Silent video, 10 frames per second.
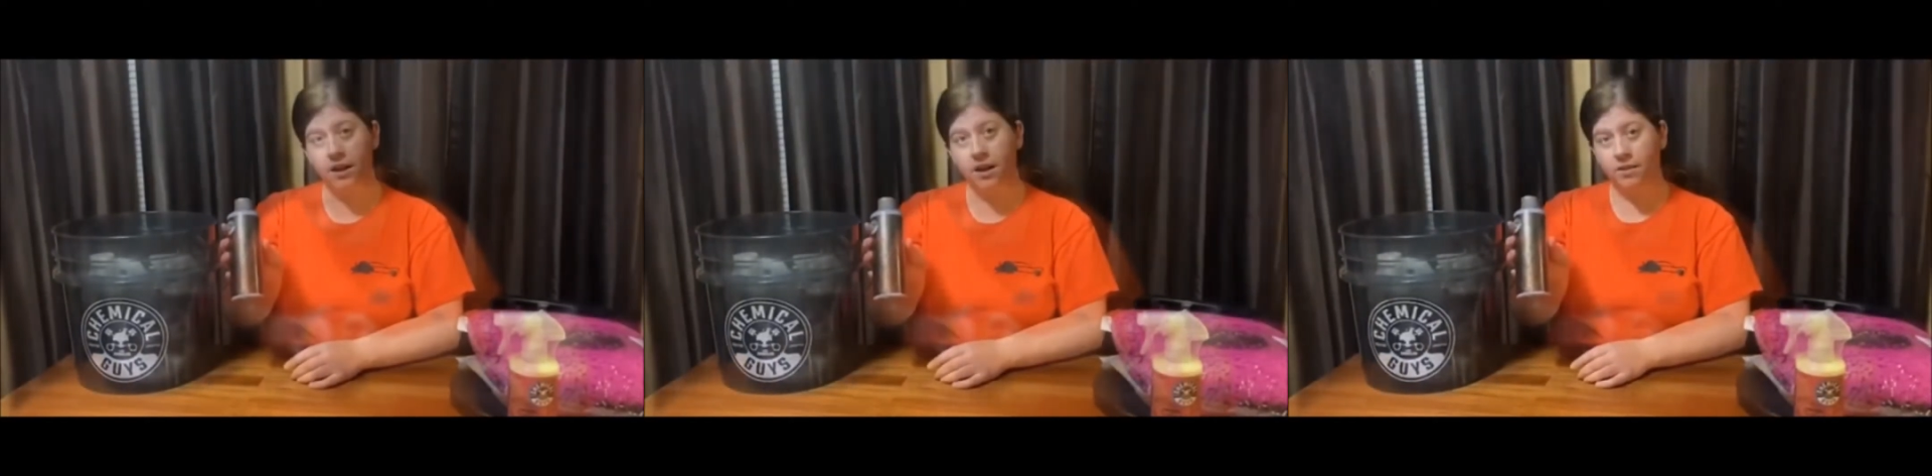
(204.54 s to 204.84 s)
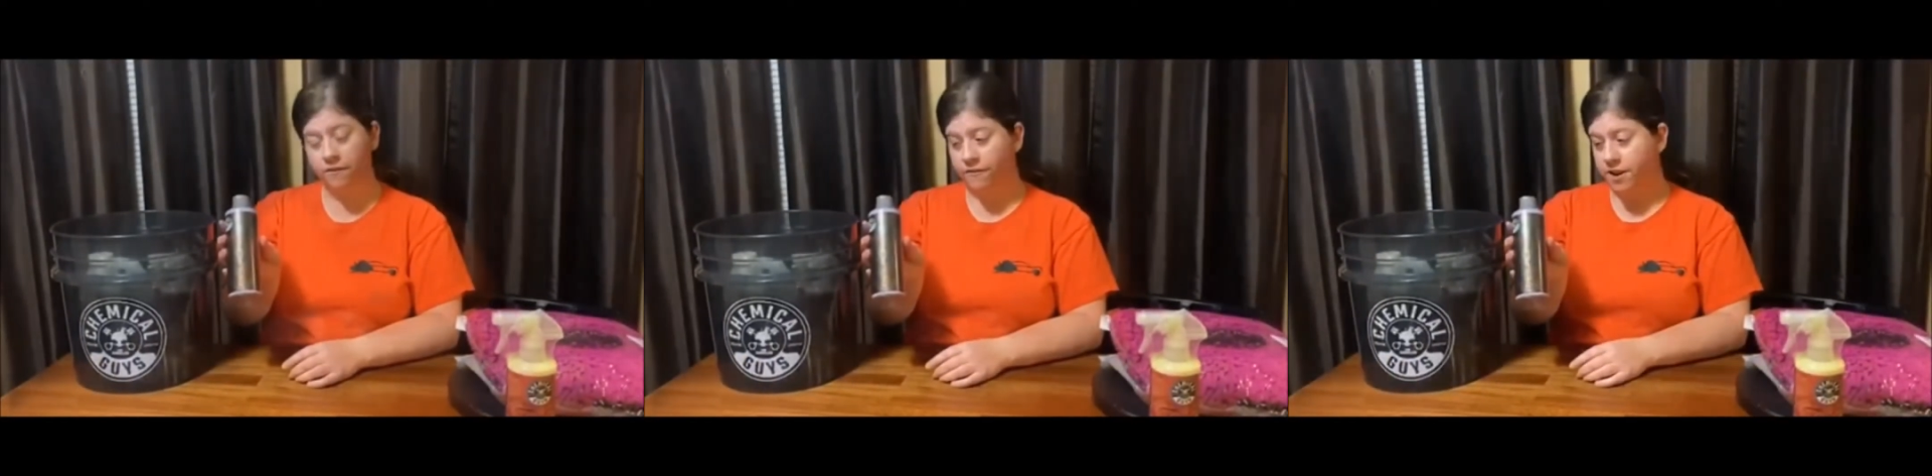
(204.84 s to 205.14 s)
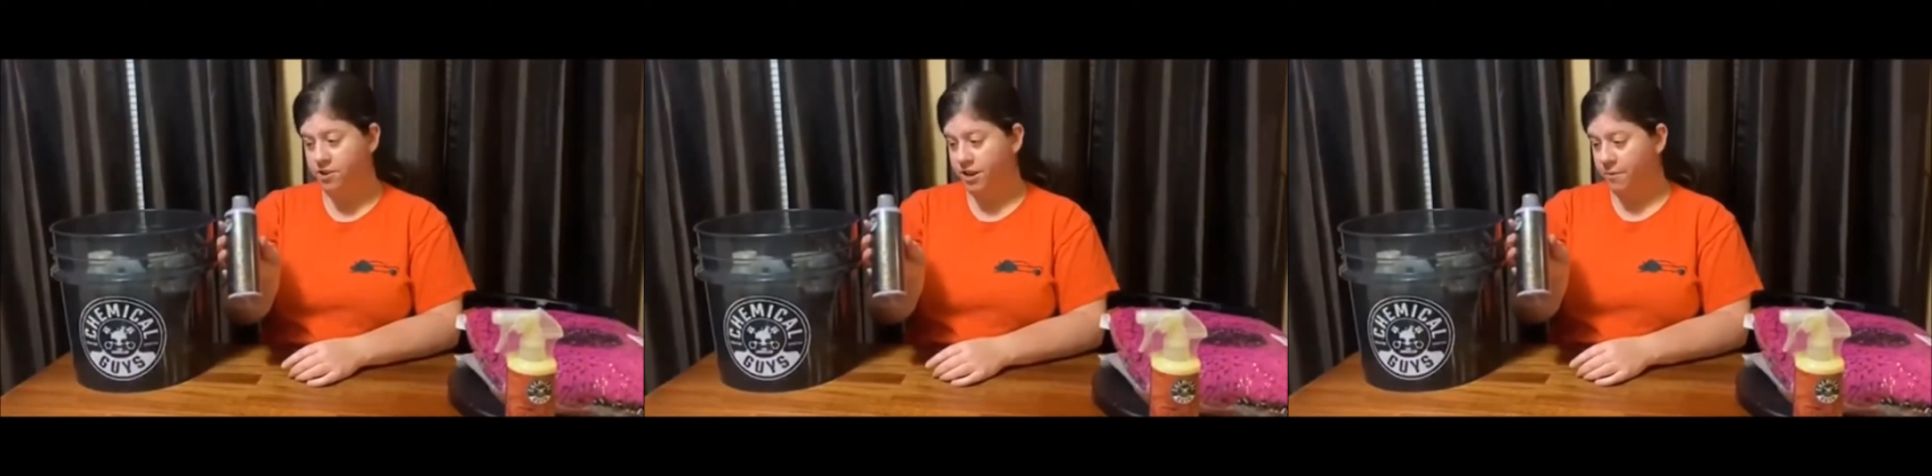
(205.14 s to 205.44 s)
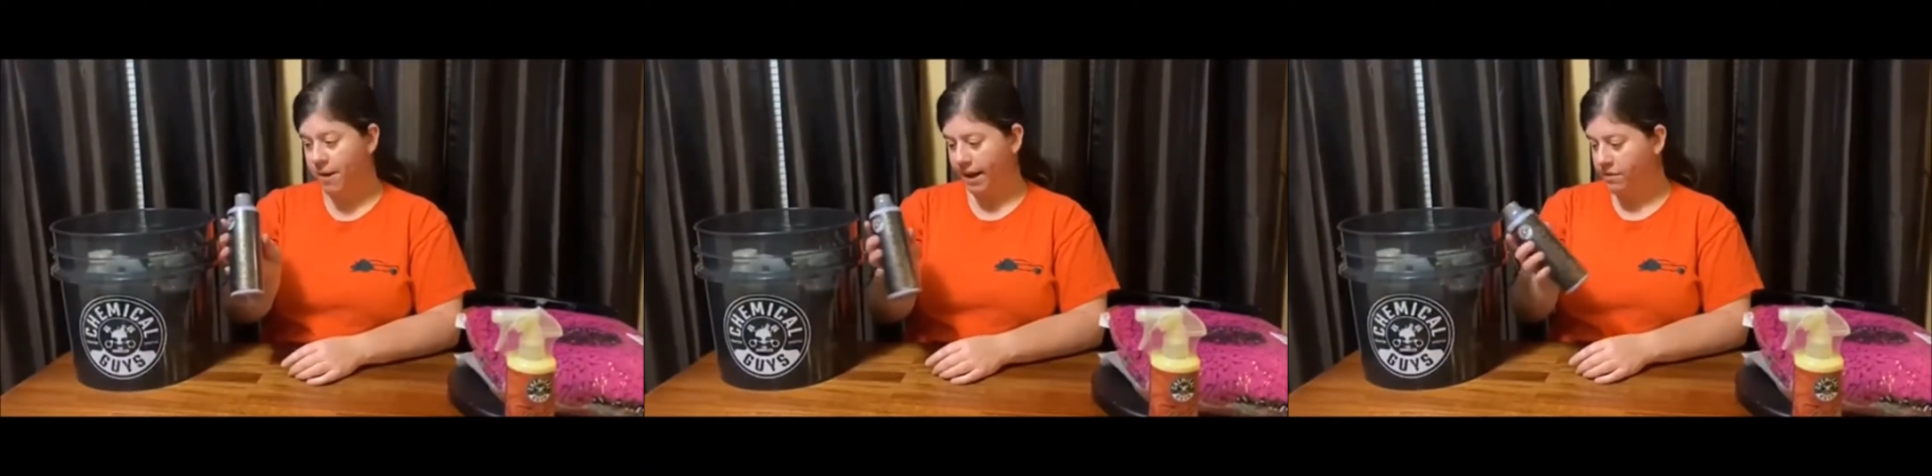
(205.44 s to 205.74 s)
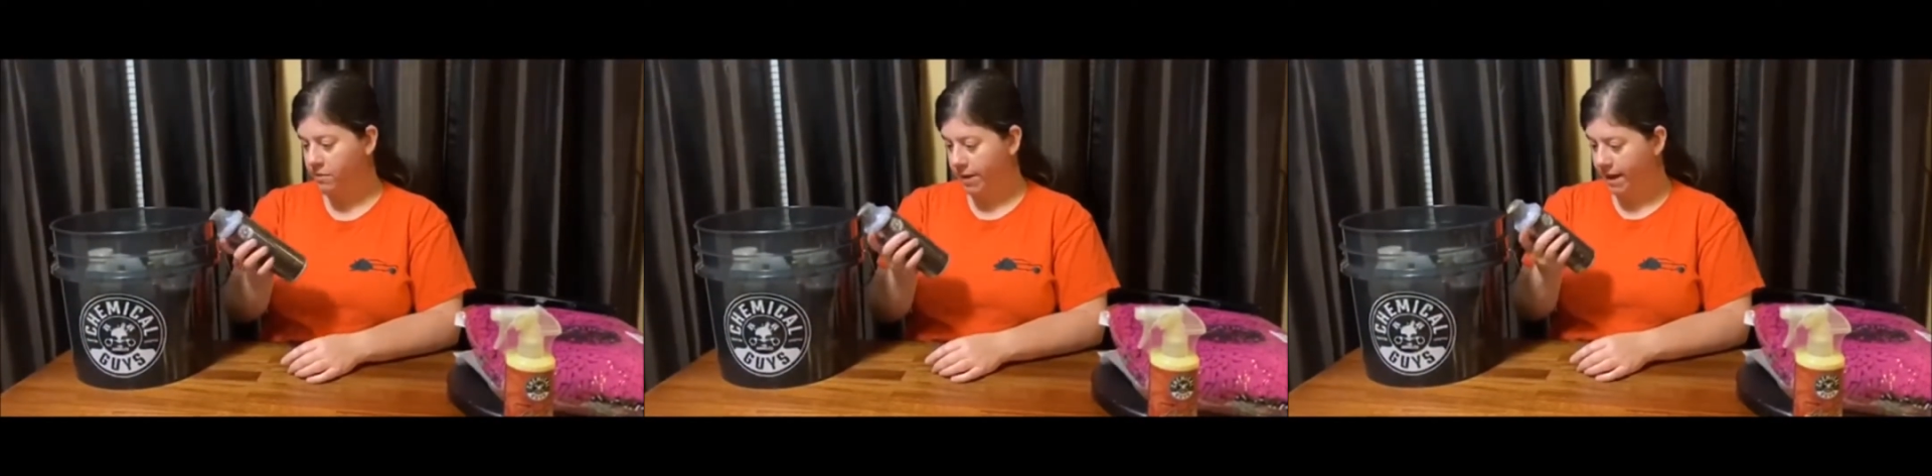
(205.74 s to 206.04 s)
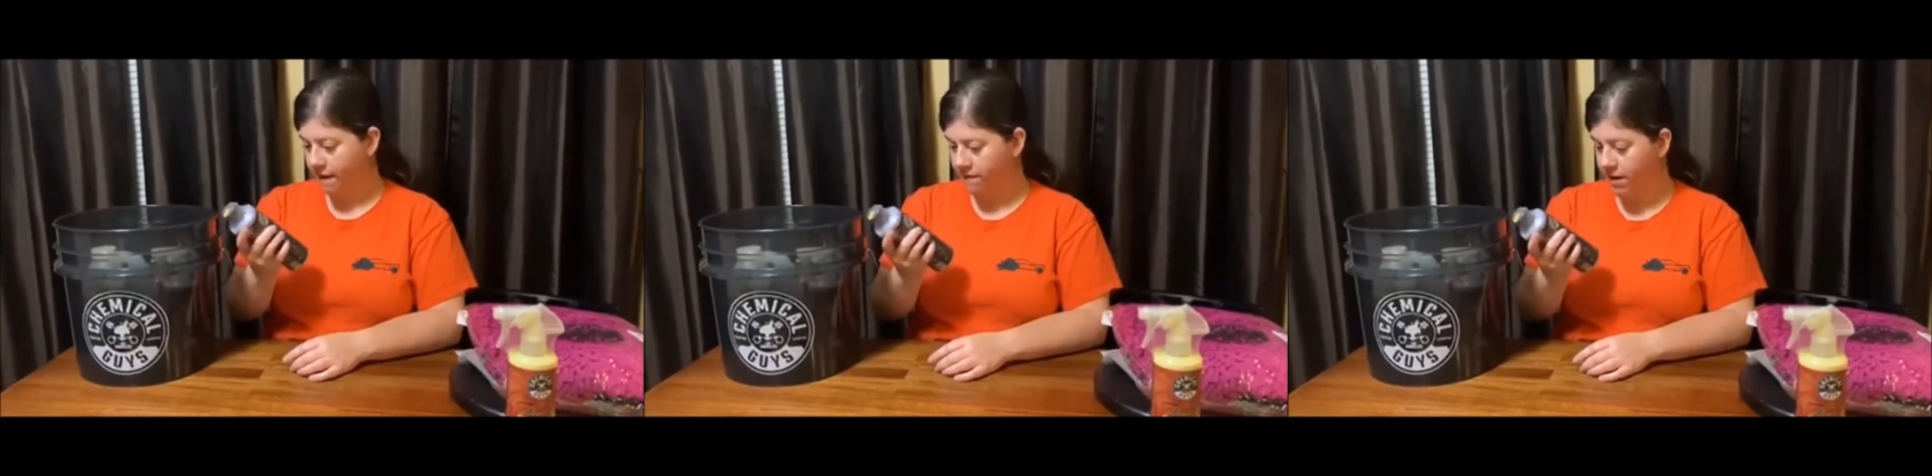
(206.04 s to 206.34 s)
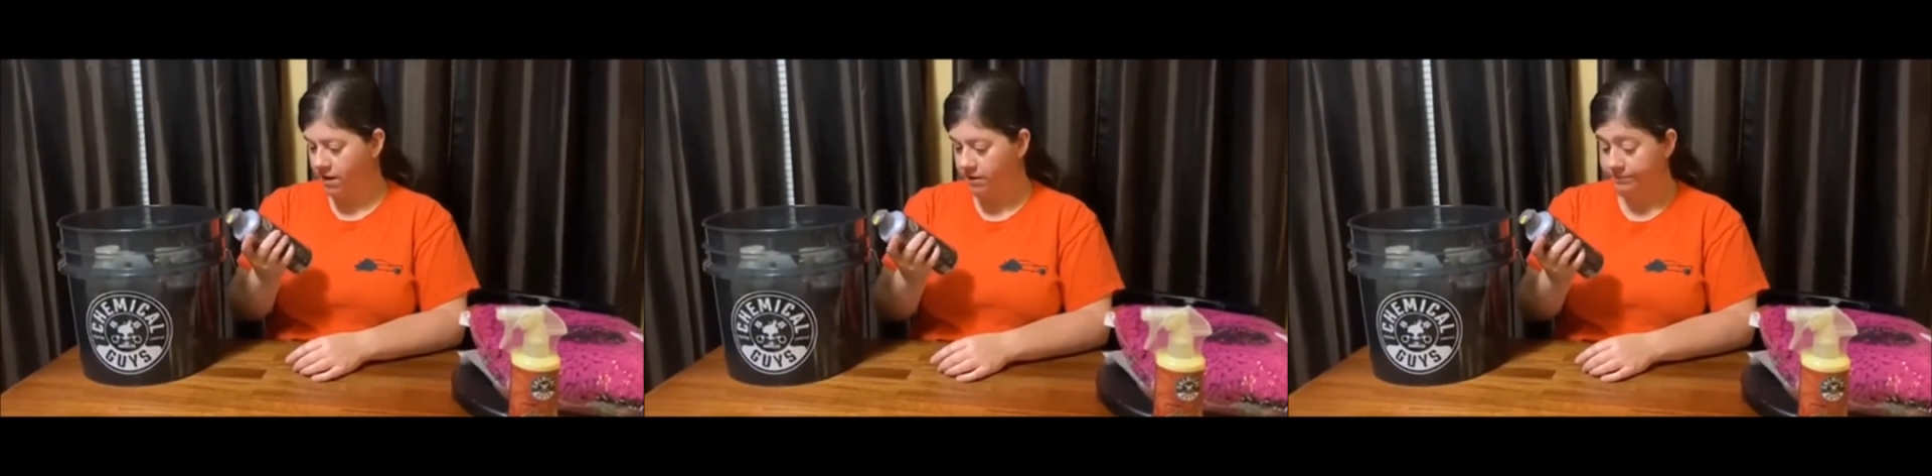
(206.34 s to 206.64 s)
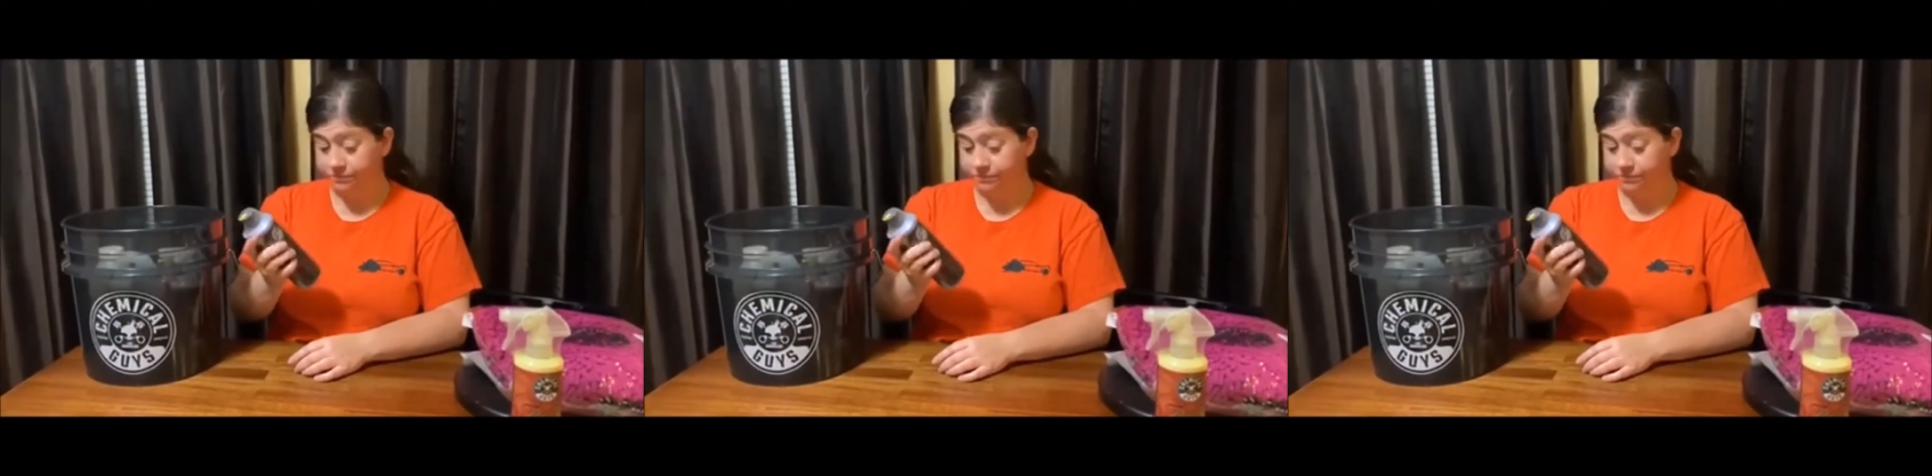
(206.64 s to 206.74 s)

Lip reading: another finishing wax we have here.